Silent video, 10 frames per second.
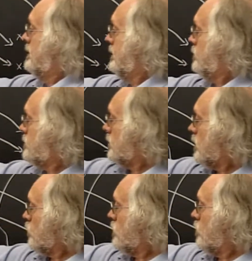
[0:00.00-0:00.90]
you
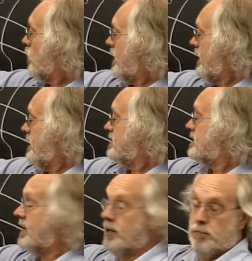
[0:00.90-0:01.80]
start with the right-hand
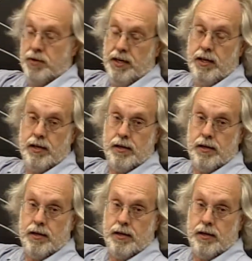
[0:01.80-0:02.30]
side b.